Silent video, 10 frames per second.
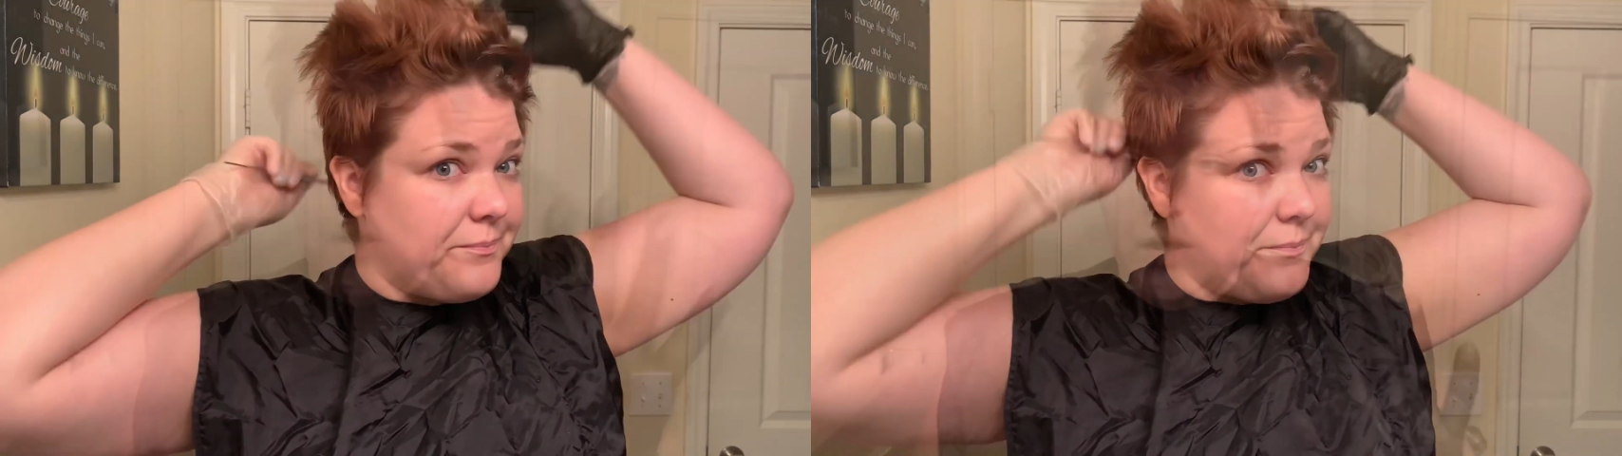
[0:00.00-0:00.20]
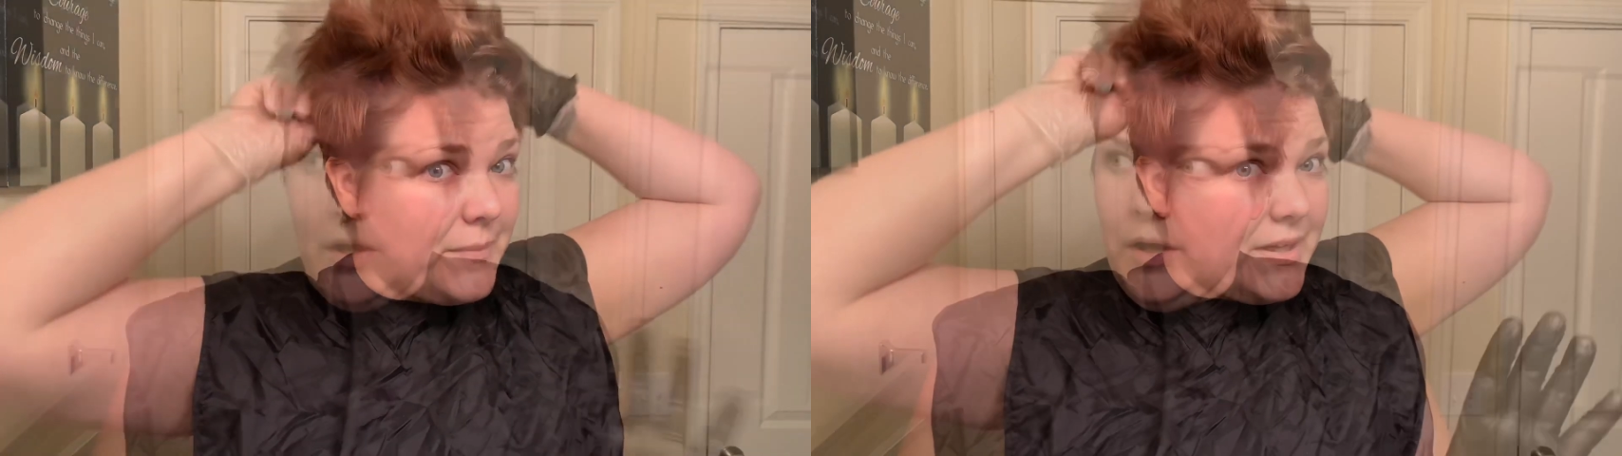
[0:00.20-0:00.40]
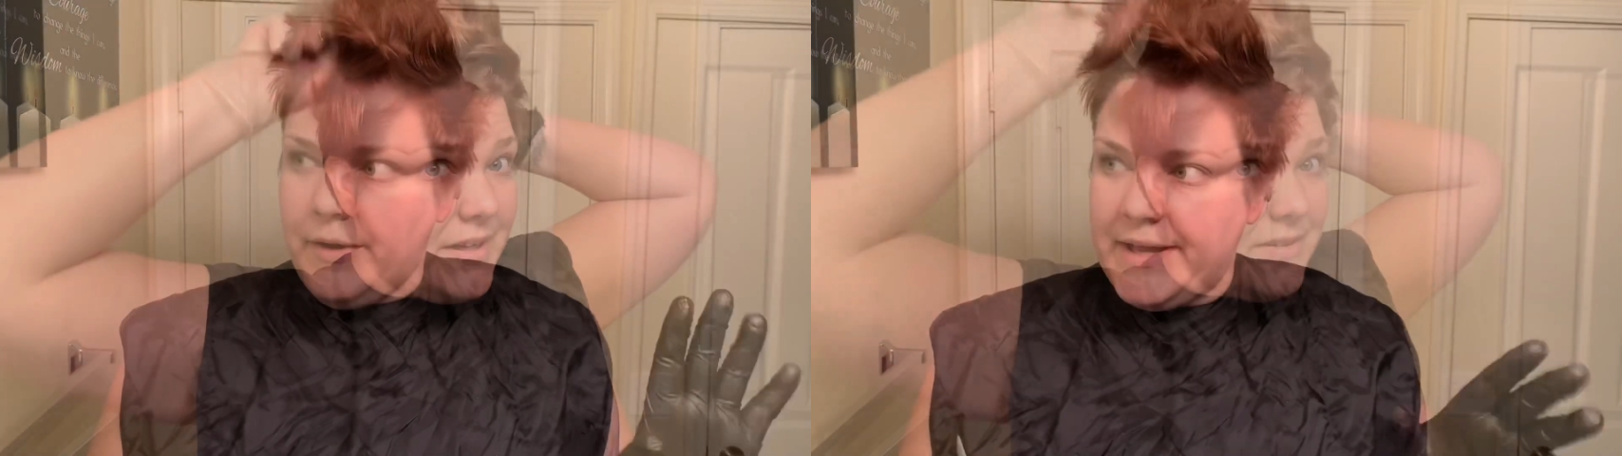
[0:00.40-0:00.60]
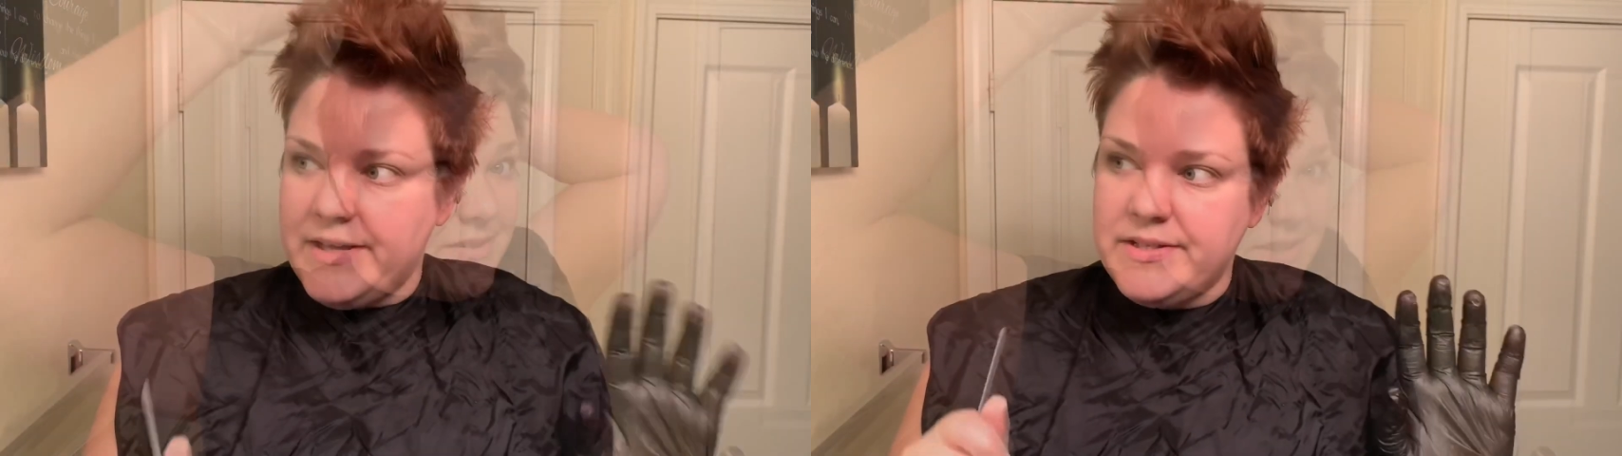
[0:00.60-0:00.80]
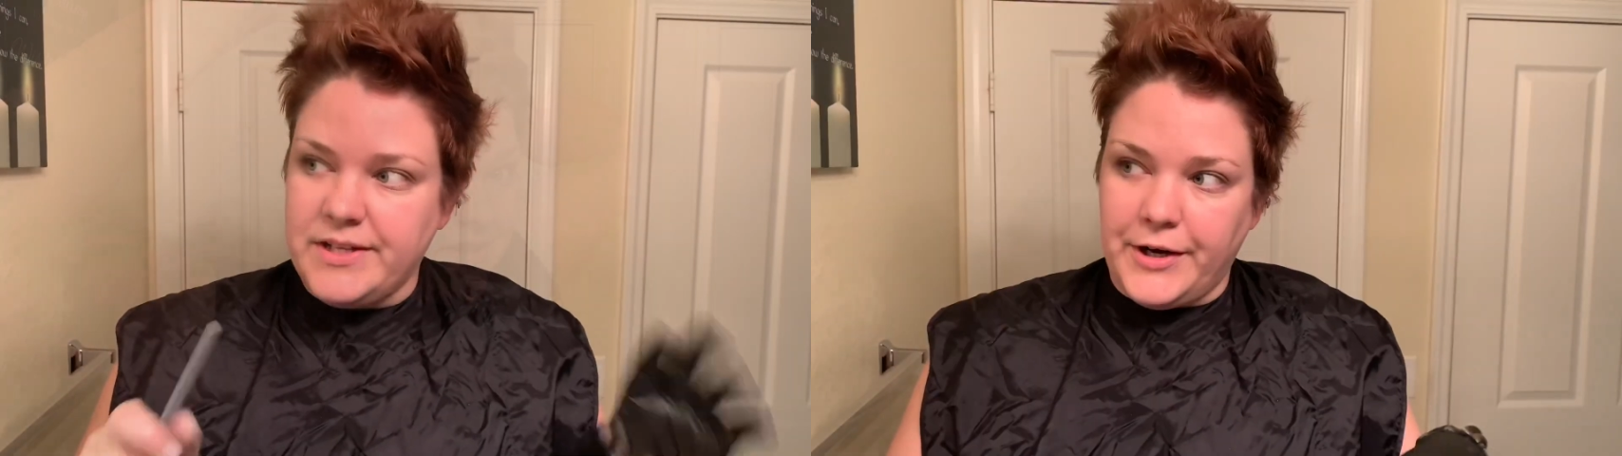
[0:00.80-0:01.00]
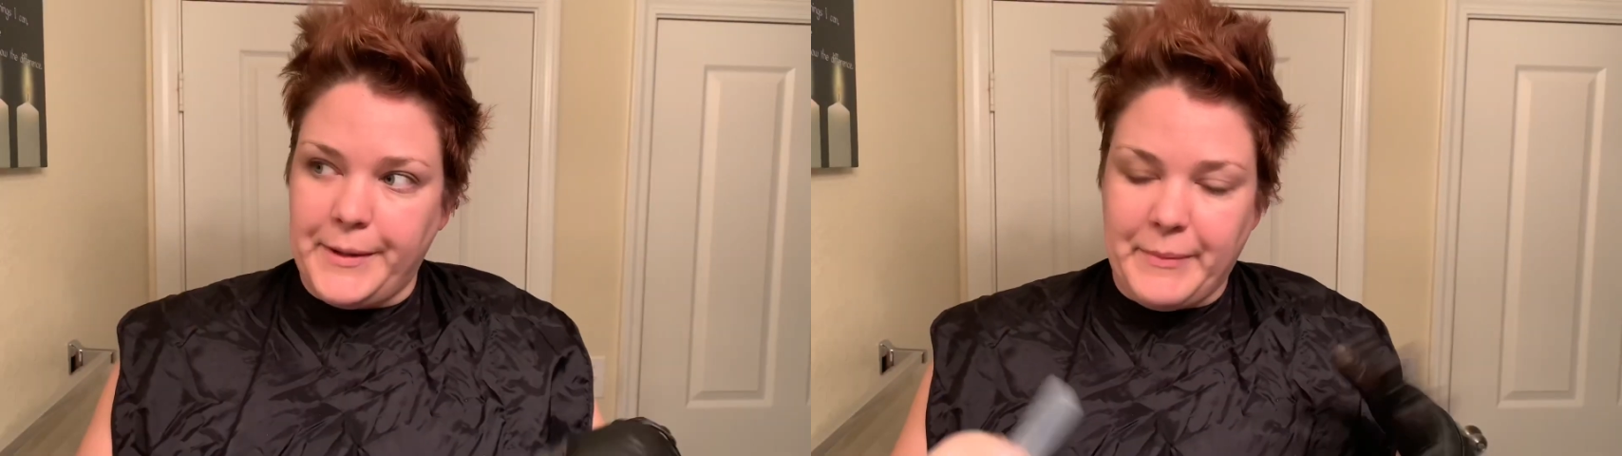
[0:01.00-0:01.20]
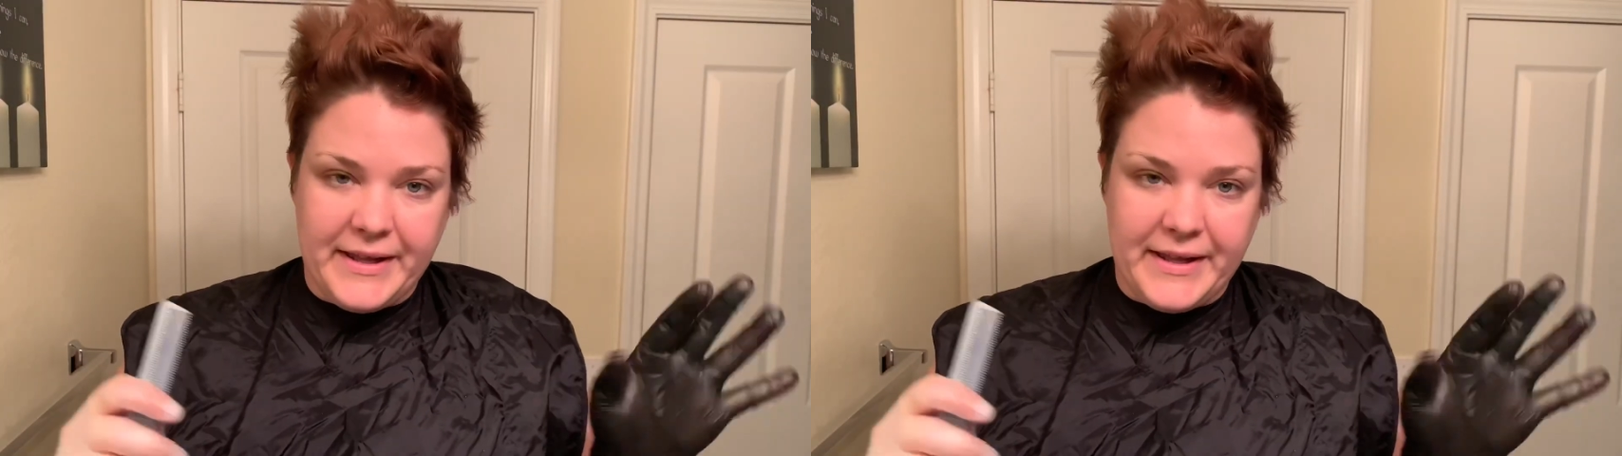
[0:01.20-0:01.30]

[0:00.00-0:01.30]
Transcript: Okay, sorry, my